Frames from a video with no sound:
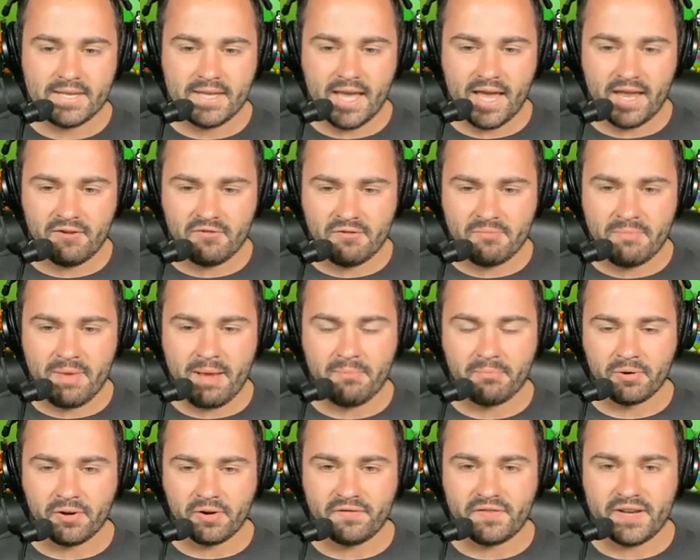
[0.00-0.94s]
I don't
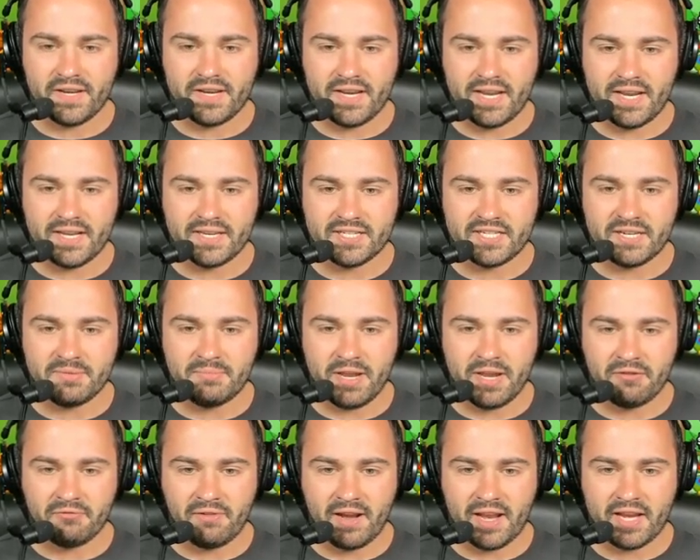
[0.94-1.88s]
remember if he needs to be
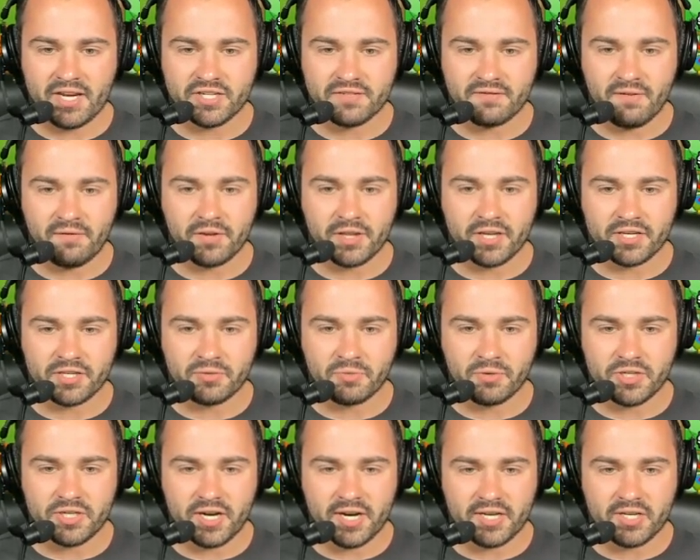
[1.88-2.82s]
in range of everything. So
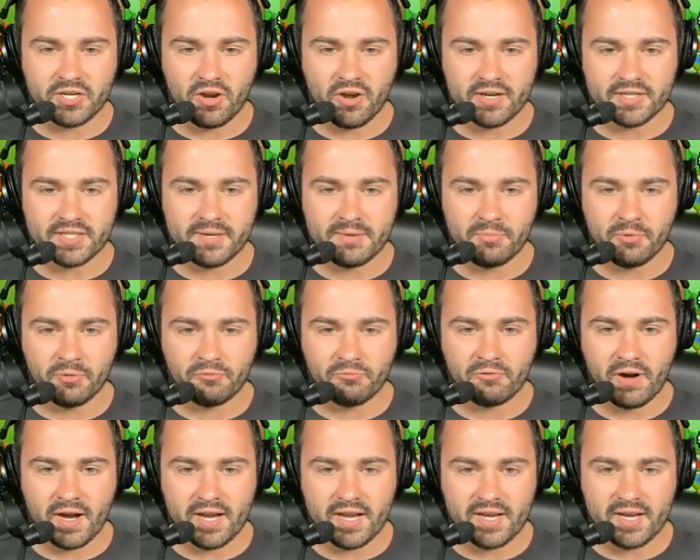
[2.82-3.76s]
we're just going to toss him
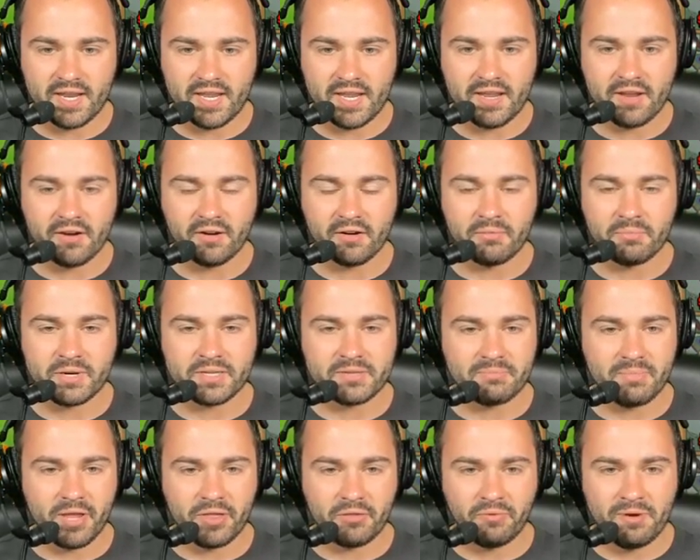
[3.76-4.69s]
right here
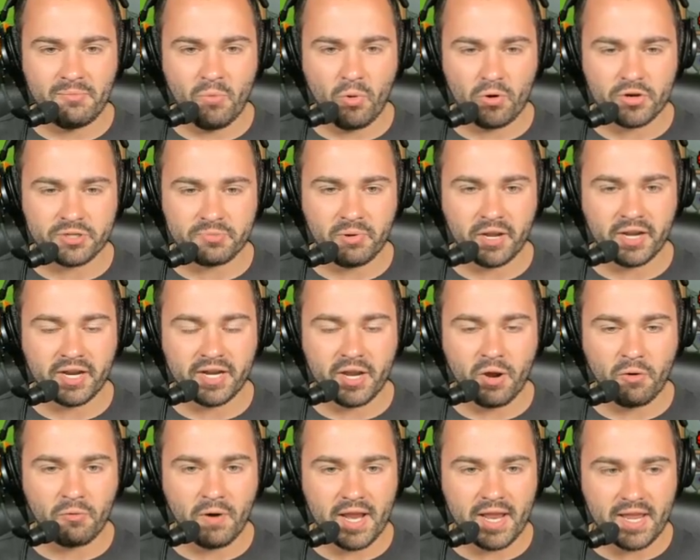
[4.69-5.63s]
because my 3 mortars are probably going
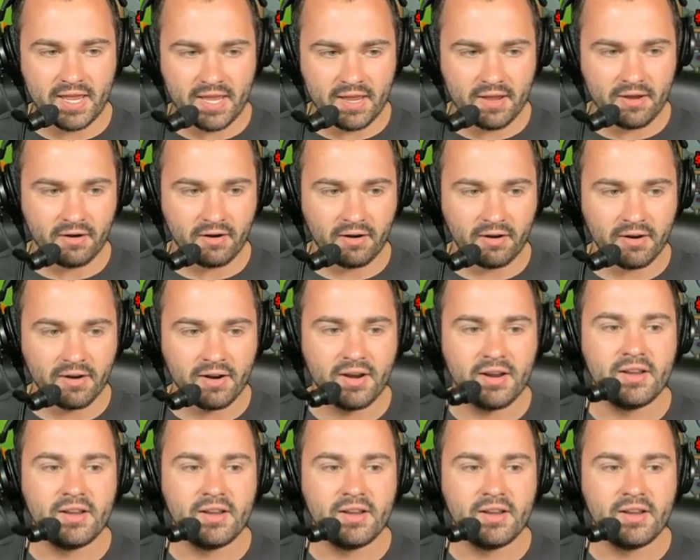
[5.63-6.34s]
to go right here.